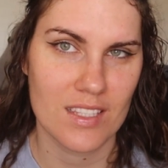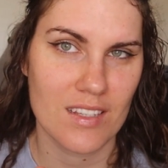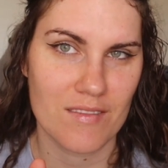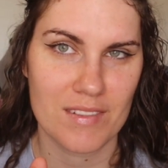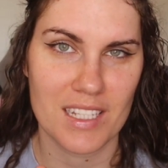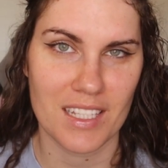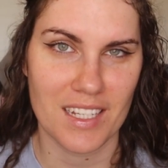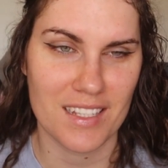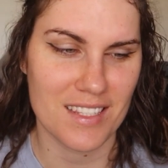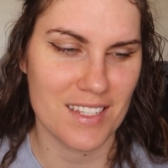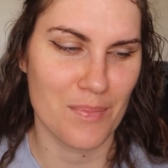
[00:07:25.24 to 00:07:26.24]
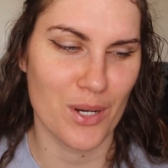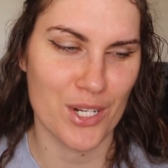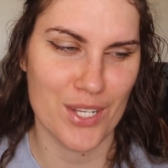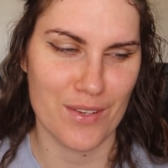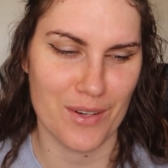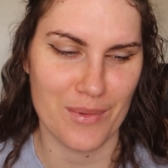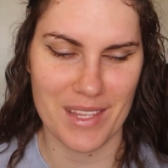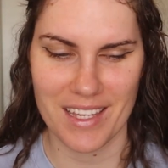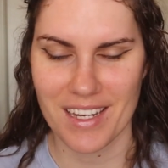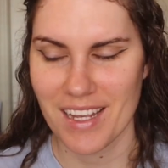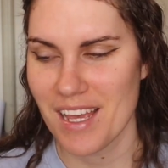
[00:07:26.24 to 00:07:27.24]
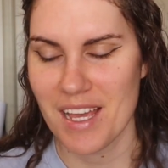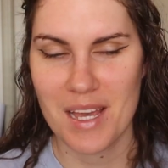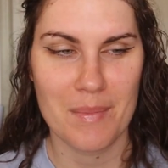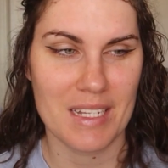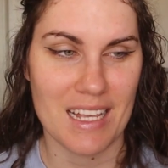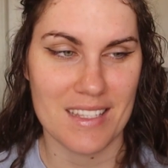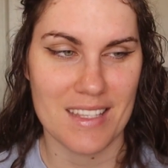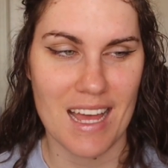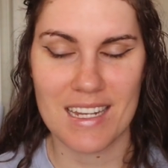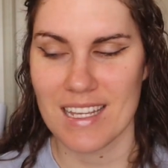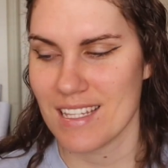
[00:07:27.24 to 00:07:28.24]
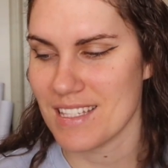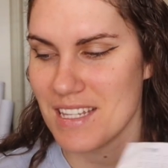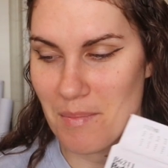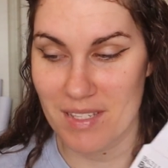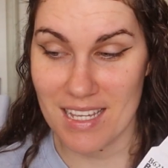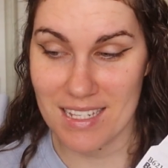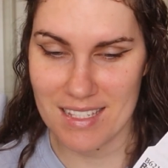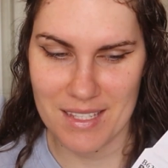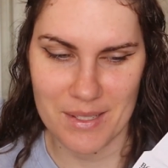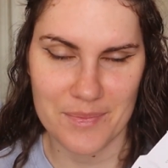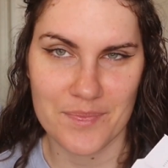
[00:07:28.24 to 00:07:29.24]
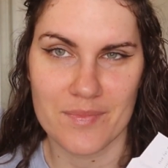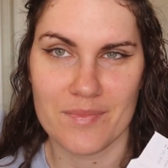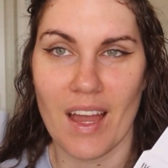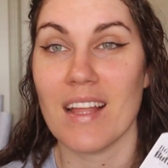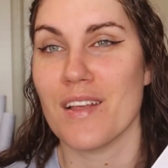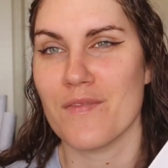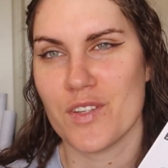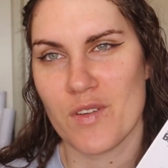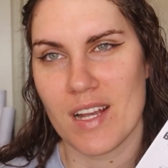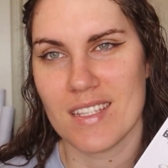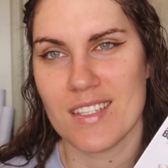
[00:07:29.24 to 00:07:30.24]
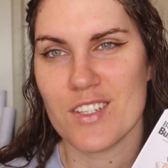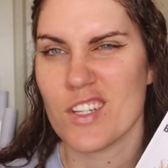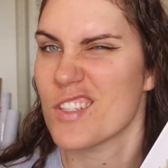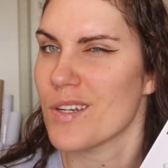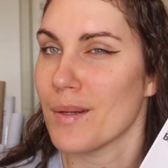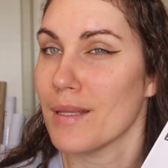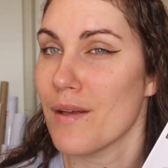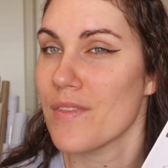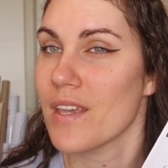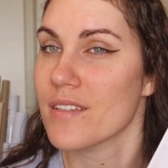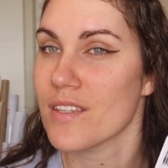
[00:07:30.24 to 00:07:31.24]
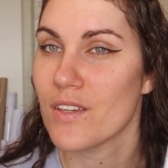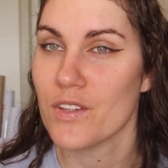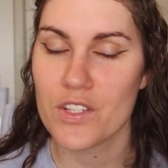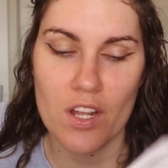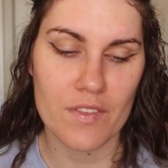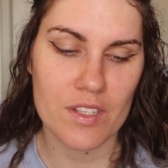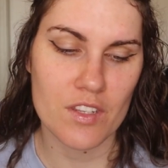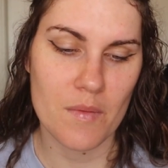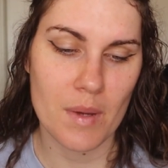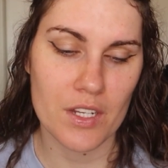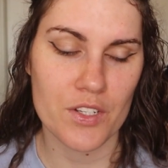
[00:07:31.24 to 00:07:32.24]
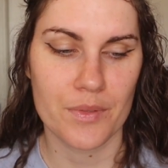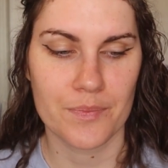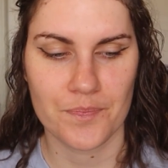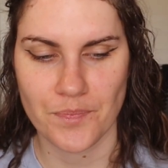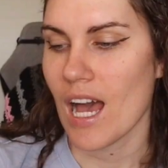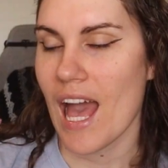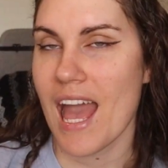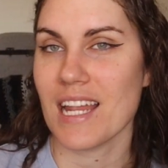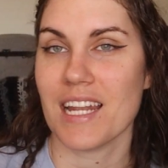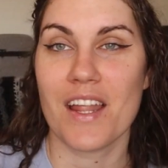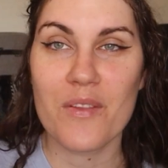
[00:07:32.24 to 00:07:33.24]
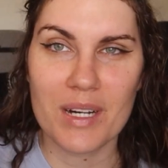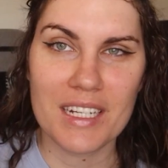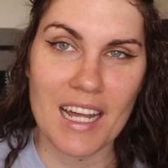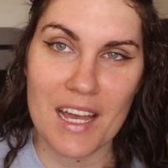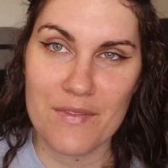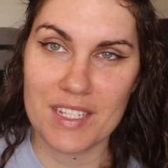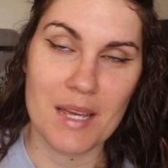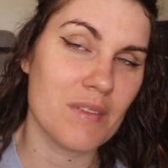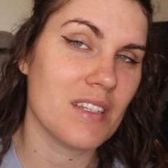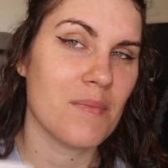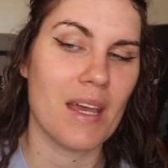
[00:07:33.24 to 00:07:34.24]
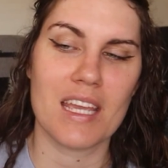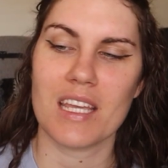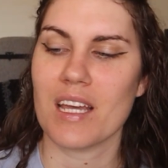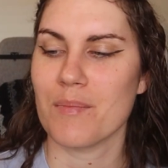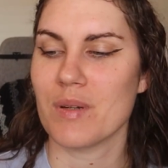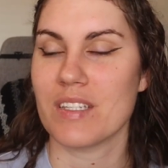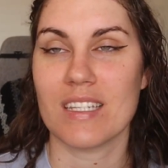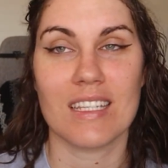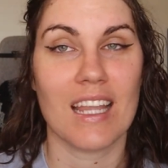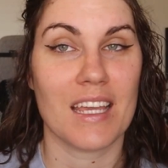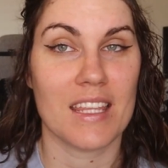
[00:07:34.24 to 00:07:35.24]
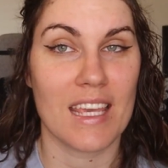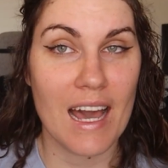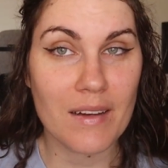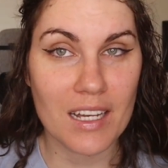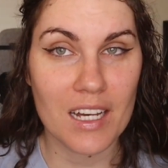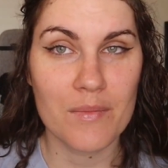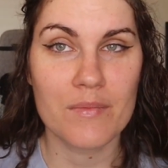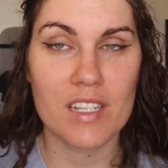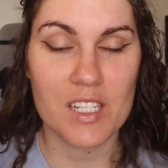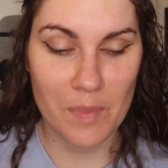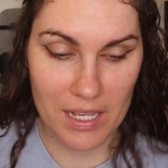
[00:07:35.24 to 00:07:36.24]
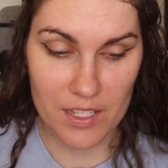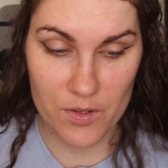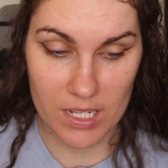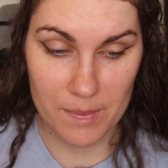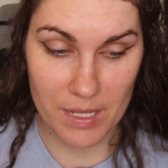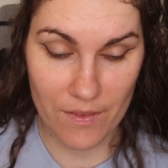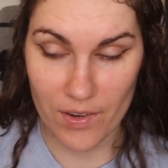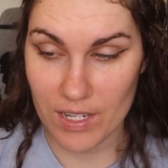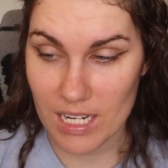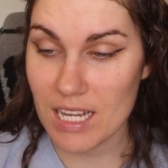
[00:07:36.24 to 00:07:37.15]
the resilience to push through with it. But yes, that is number 6. I love the dress, just don't love the execution of it so much. And another one I've attempted to make but didn't like the outcome despite the dress being very